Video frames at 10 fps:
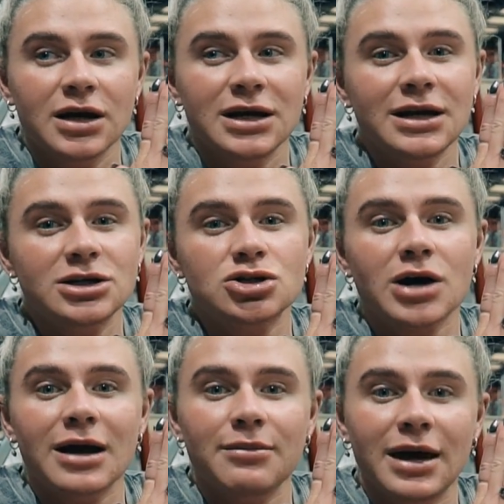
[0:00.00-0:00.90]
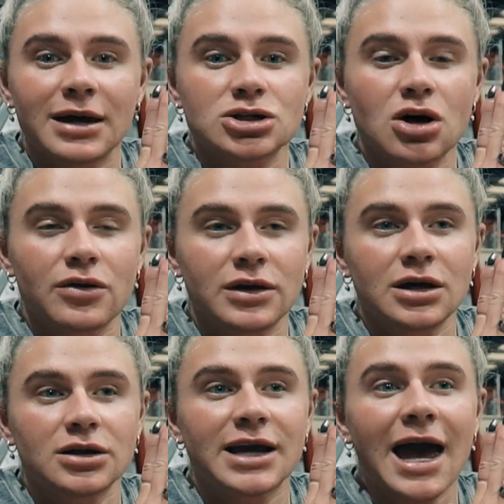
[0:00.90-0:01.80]
You need to try and make sure that
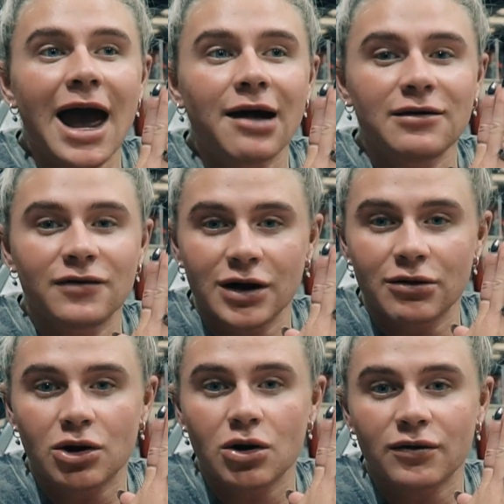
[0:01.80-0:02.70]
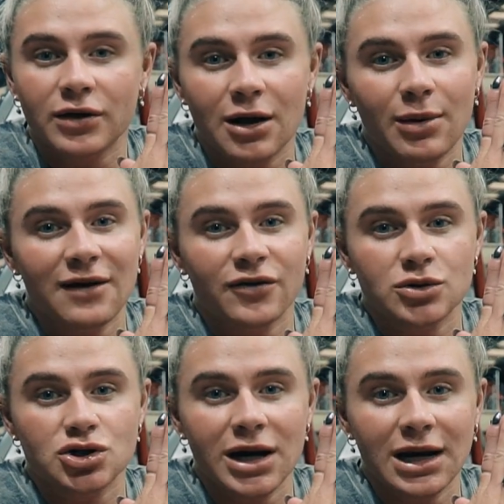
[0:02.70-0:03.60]
you're caring for your recovery away
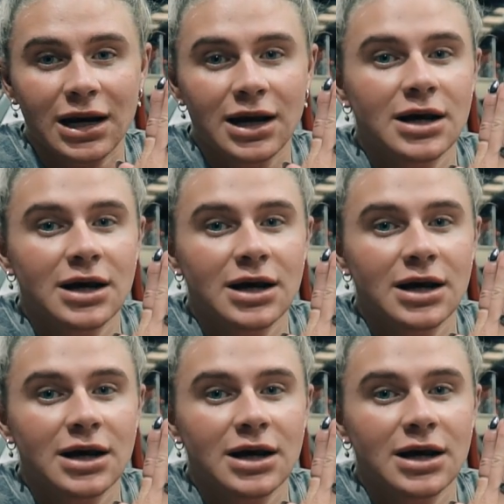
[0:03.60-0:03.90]
from training